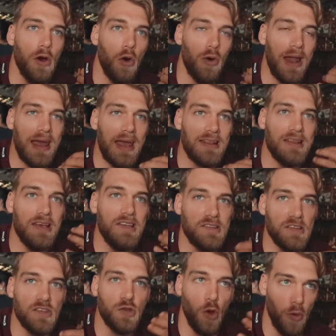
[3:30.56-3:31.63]
or like at least
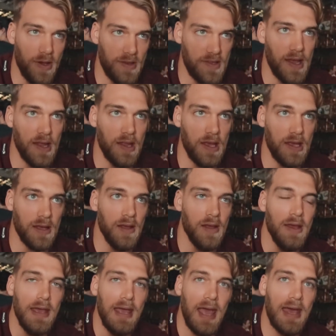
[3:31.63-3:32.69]
the storytelling.
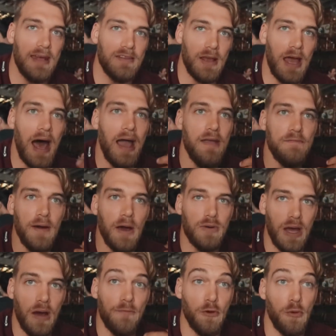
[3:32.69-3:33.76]
And I
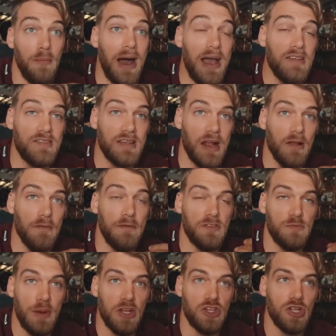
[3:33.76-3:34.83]
found out for myself
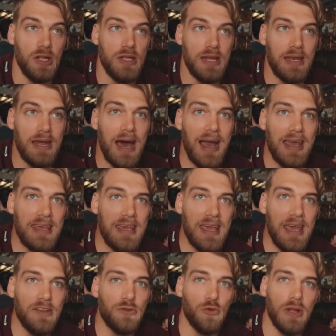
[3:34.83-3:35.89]
especially that I
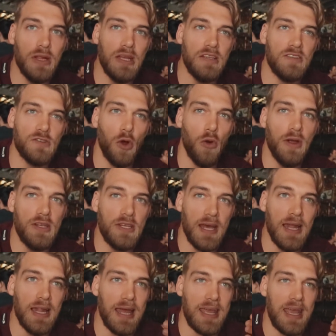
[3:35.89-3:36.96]
can't really
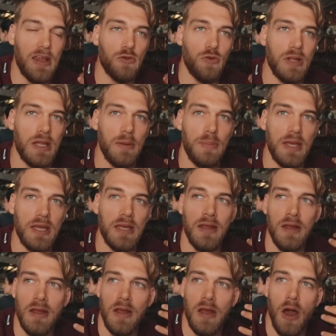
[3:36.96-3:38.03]
storytell, I can't really be
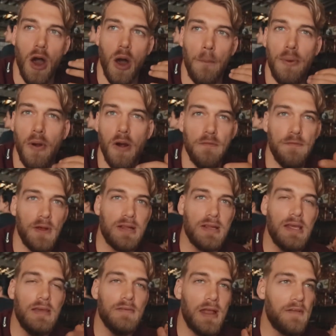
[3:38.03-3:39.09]

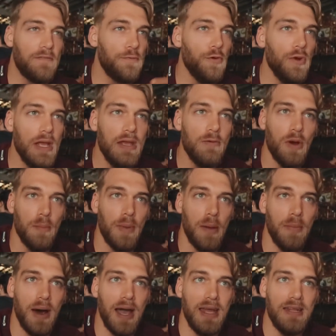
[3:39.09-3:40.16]
perfectly like free with my
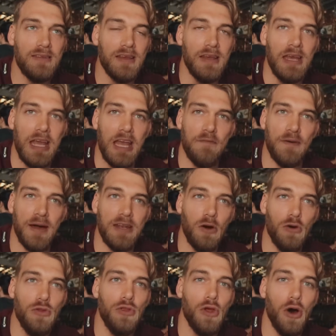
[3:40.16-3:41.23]
mind if I
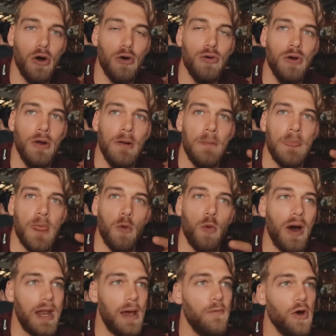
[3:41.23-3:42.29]
don't know
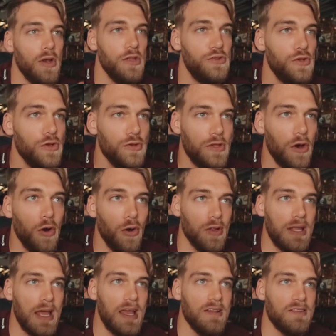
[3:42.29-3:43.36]
what I want to do the whole
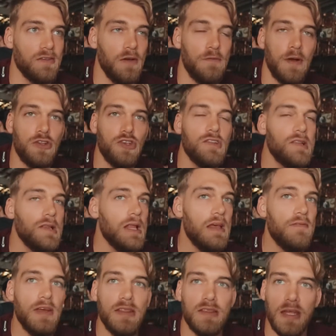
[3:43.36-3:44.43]
day. So if I just
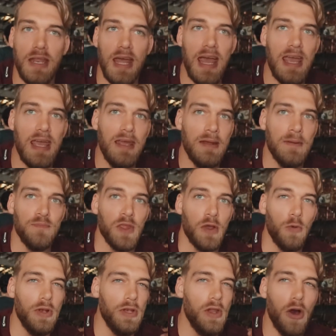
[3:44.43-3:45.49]
live in the day
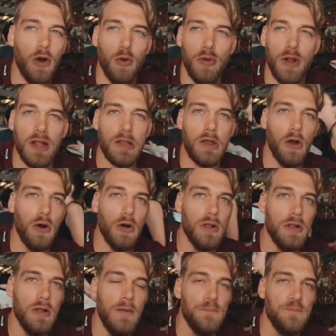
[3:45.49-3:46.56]
with no real
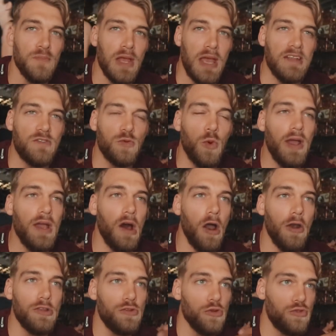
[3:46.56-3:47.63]
goal, it's way
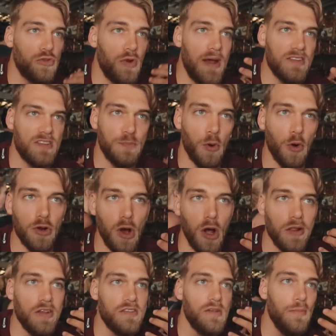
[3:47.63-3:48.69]
harder to transport
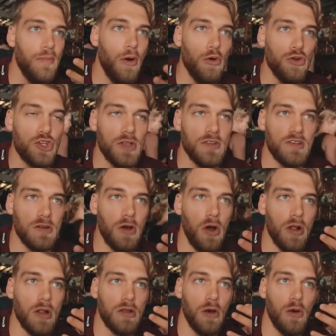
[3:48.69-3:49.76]
all those emotions and
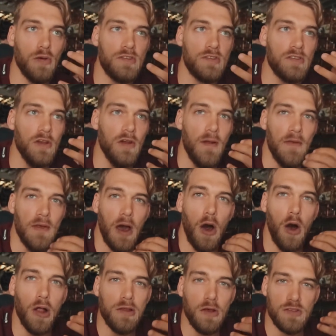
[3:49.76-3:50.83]
all
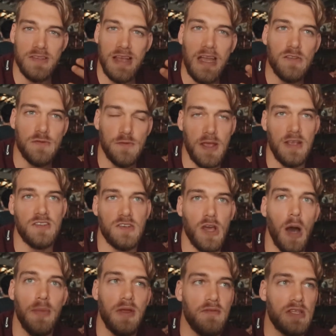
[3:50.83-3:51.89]
those nice things
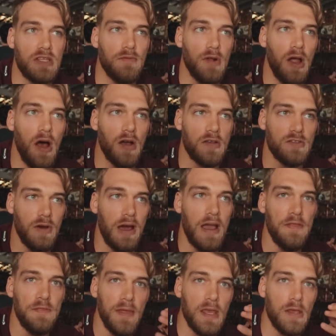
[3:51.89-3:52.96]
coming with the vlog. So
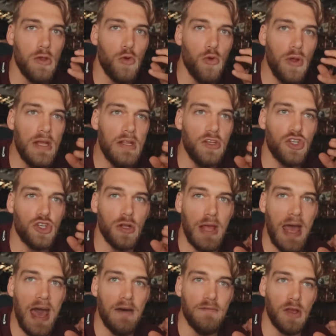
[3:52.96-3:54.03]
I think you really should
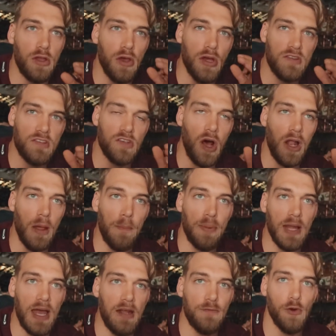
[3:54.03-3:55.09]
have a good solid
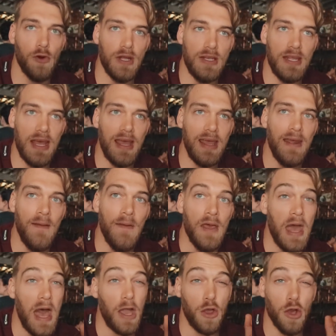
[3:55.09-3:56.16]
plan for the day,
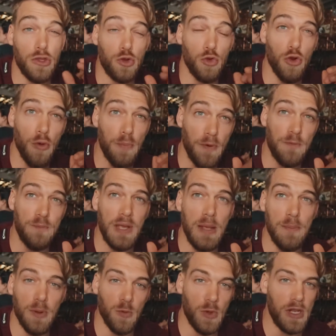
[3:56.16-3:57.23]
a good group of
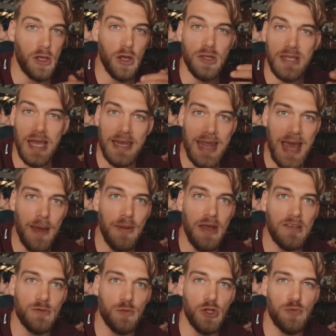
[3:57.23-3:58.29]
people with a good
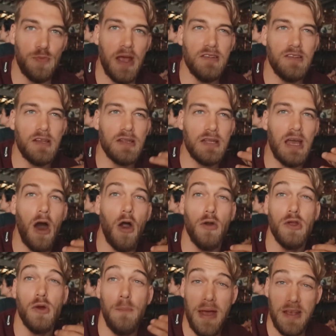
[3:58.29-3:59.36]
dynamics, which basically are
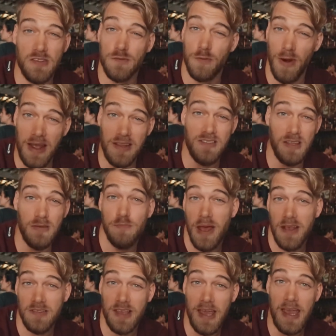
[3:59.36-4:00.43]
your best friends in best